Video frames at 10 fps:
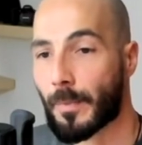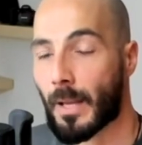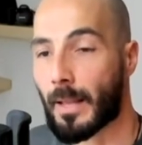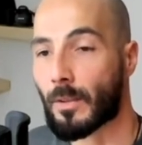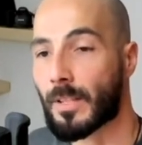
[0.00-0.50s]

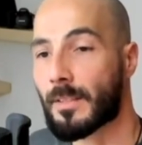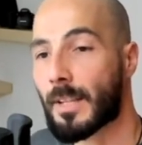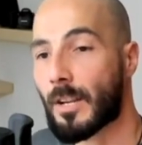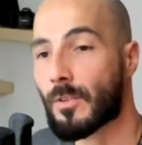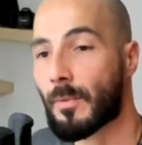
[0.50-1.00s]
Now,
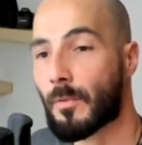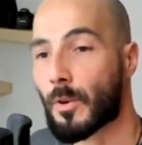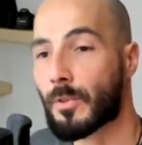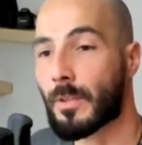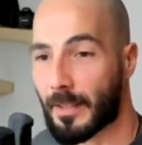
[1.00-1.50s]
sensation
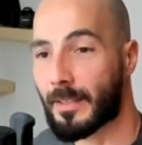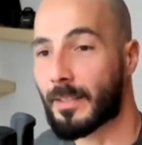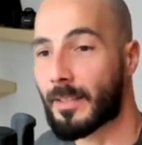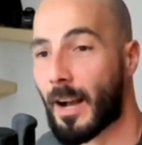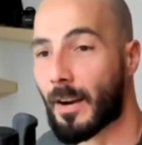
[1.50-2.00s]
refers to the
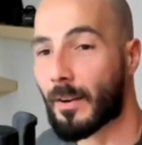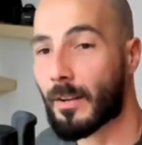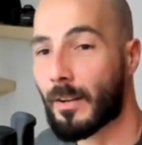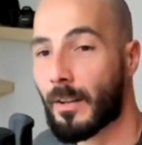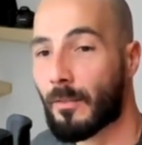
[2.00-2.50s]
desire
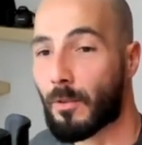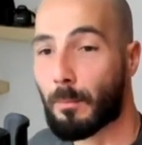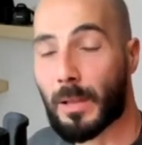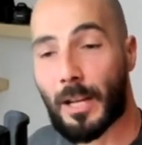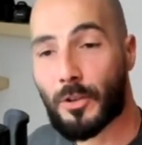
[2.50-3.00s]
for
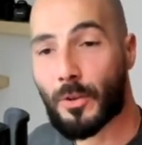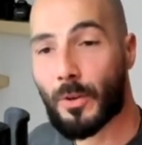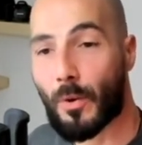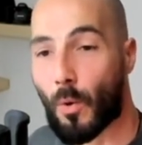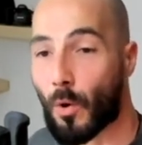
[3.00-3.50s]
pleasure
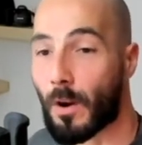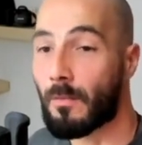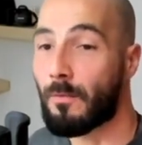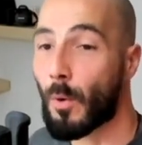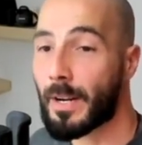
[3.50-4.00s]
or
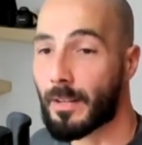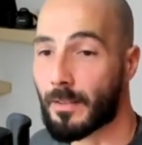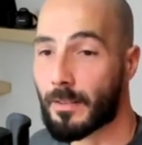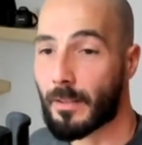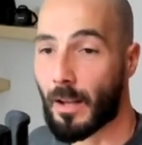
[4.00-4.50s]

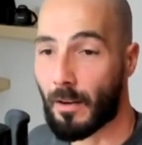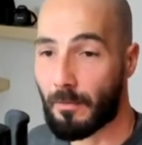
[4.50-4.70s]
avoidance of